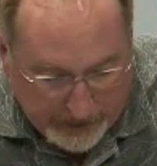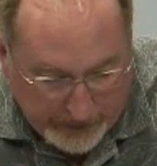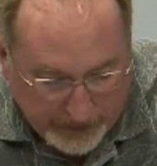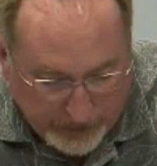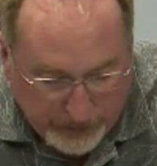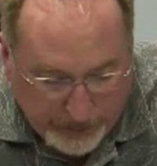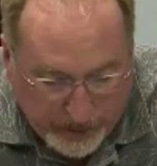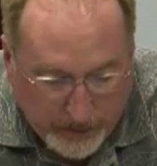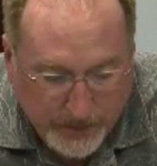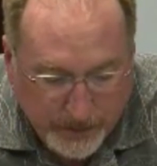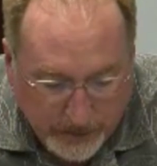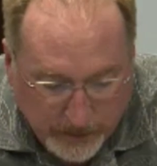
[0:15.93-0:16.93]
I don't
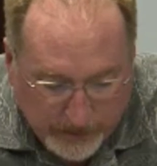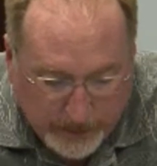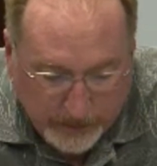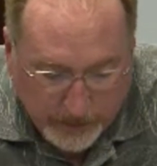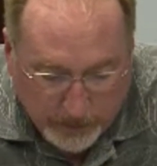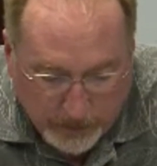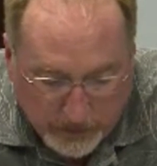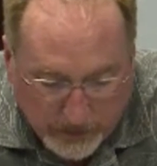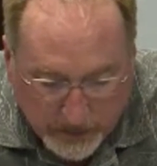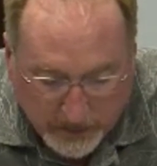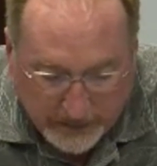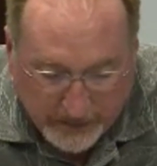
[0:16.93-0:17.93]
oppose your newfound goal
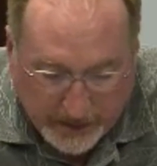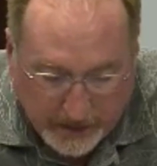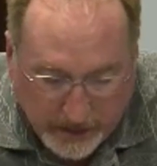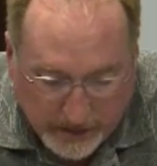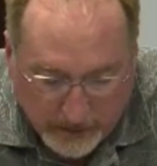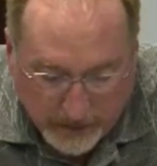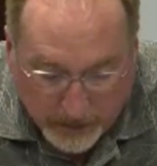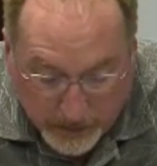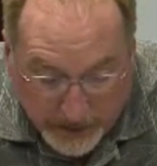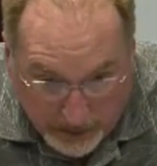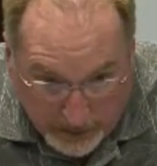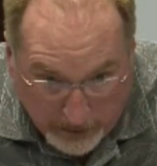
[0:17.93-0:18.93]
to eliminate new
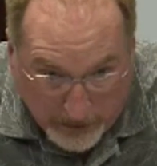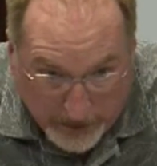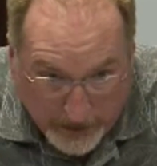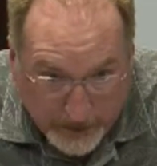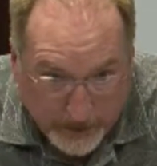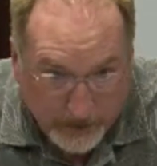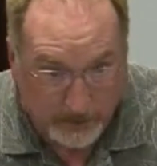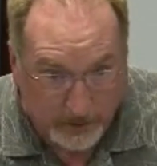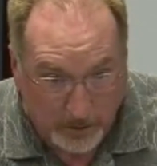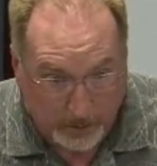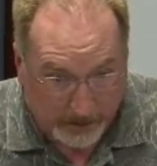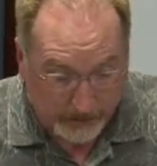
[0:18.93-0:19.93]
DRRAs,
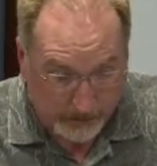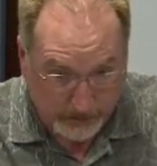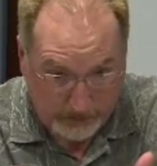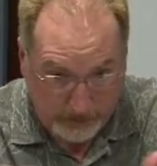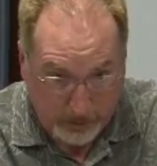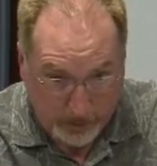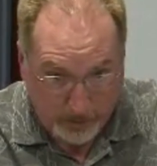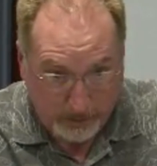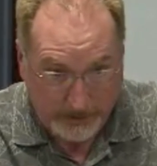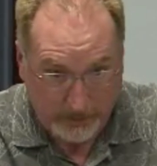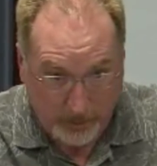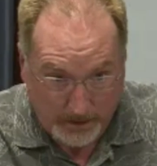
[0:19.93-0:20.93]
whomever
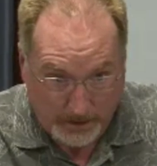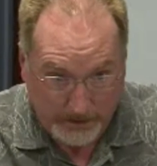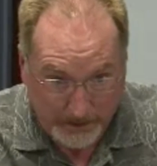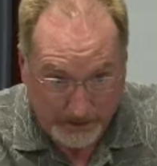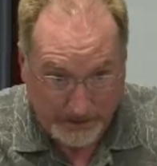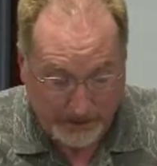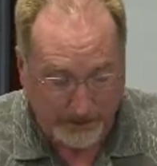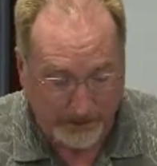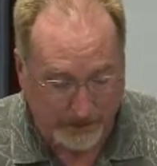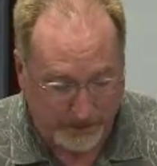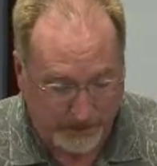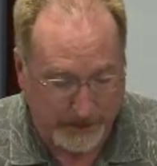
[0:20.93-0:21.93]
goal it was, as it
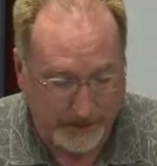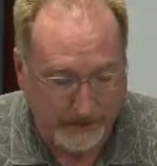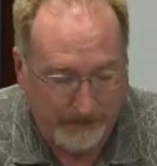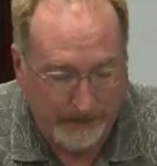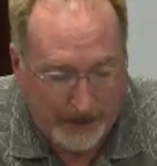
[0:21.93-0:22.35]
turns out.